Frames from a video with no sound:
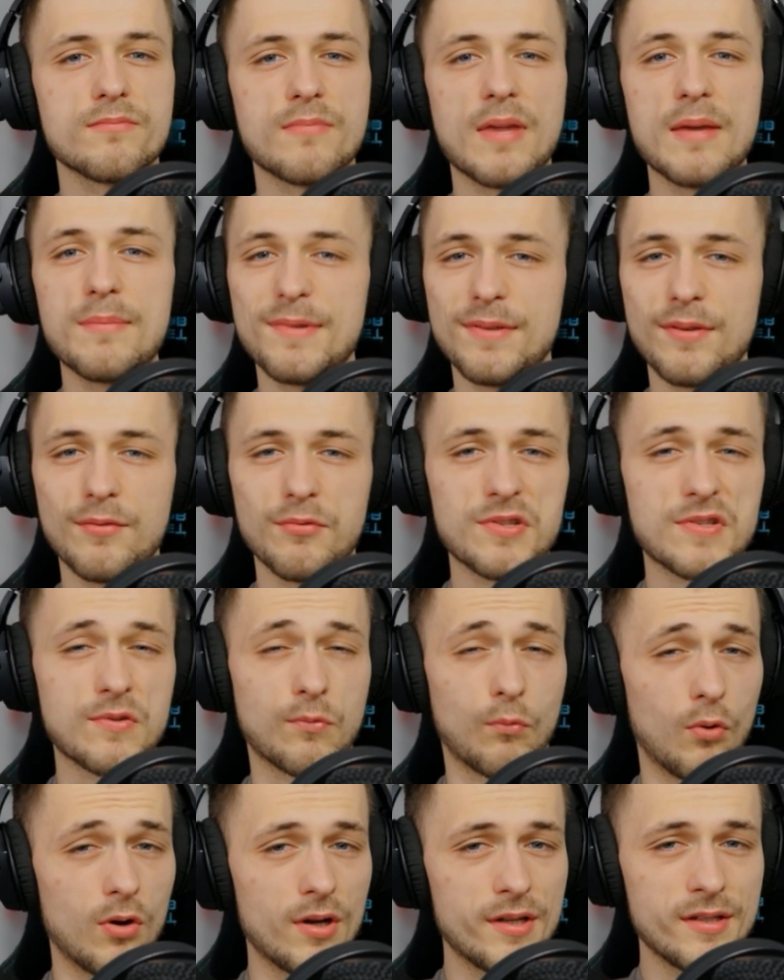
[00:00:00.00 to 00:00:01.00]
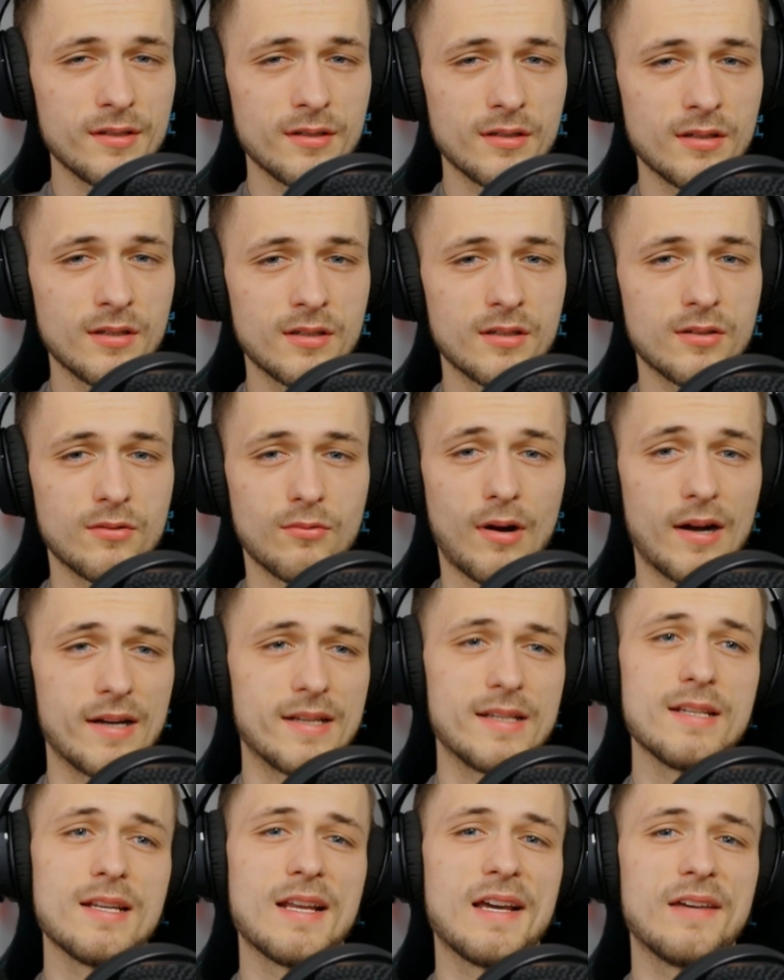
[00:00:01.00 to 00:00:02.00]
Maybe there was one where I
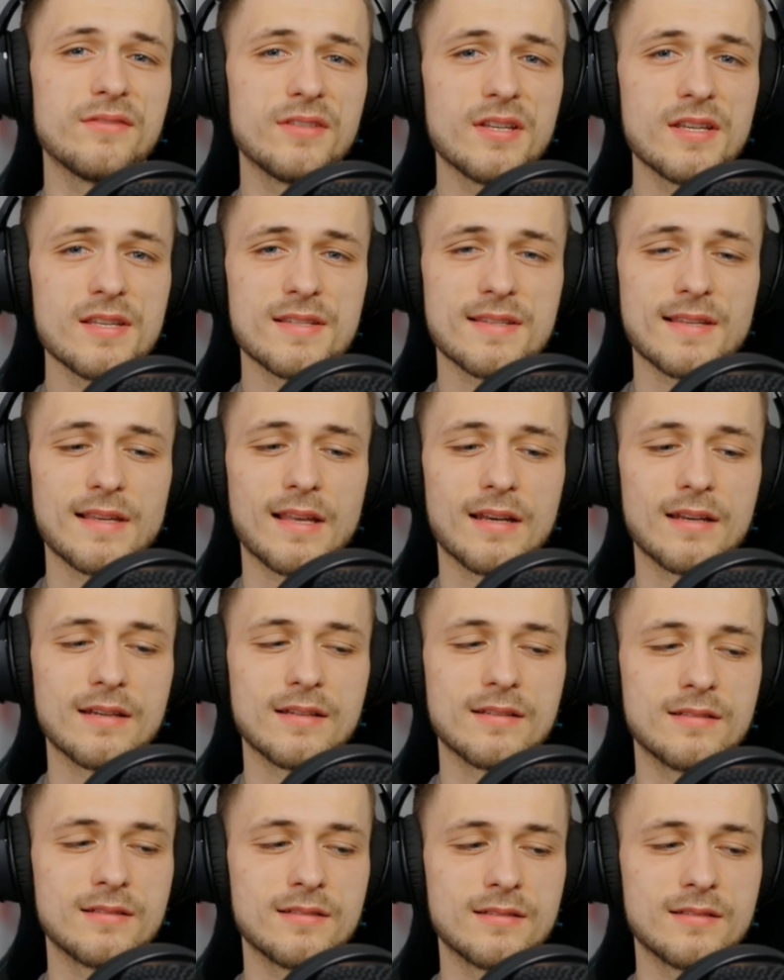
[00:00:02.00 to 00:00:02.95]
didn't have this and